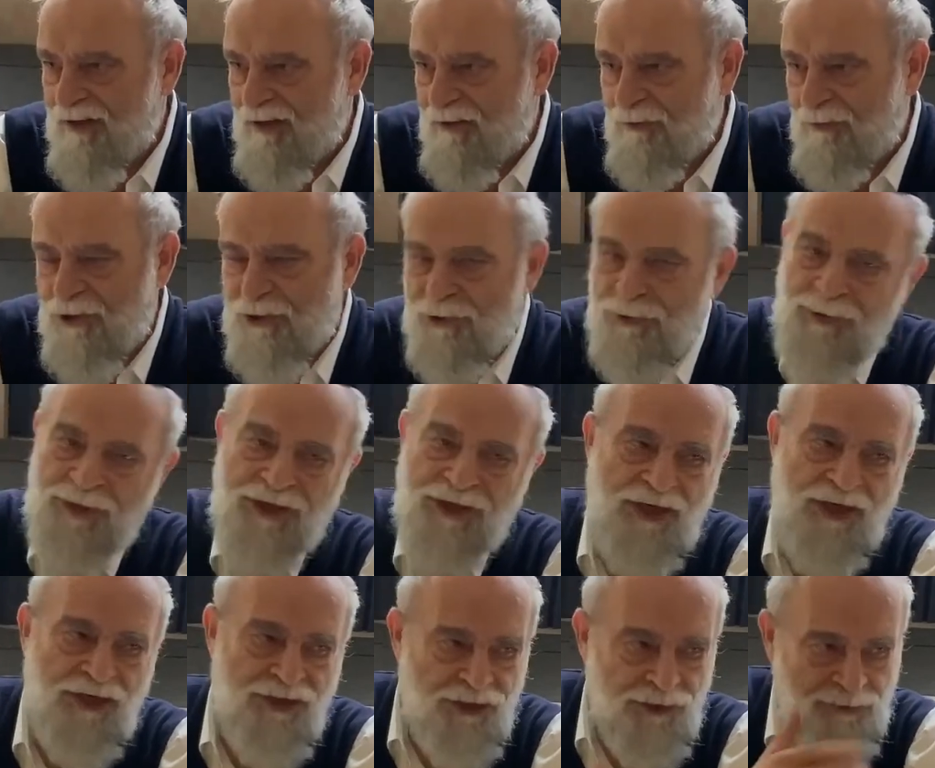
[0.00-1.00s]
which we would
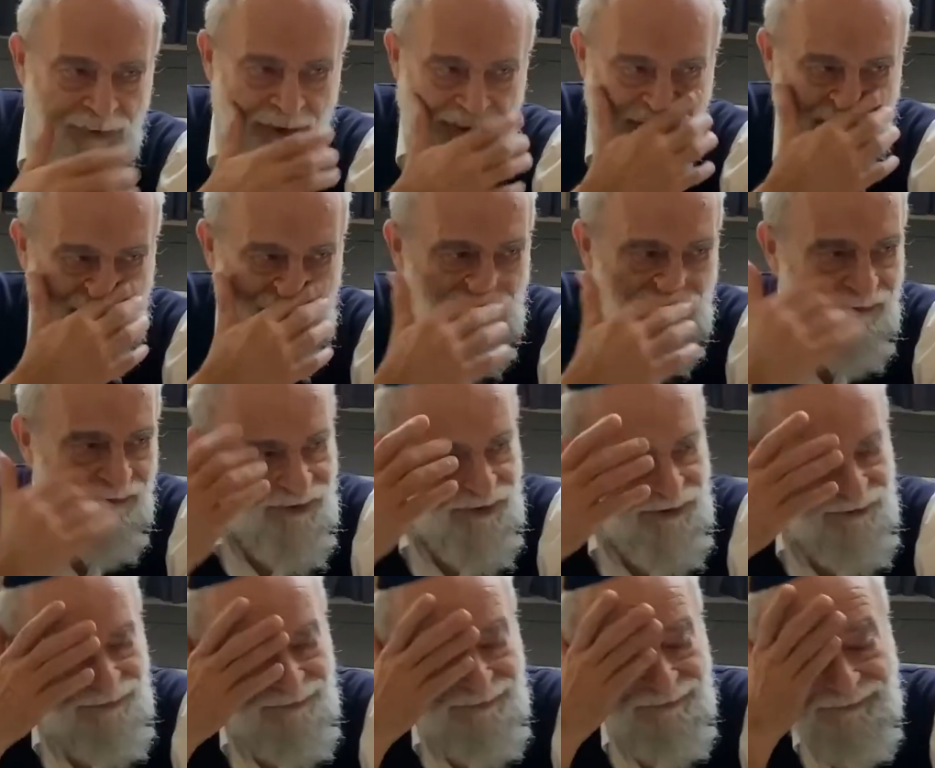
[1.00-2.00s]
teach it to ourselves.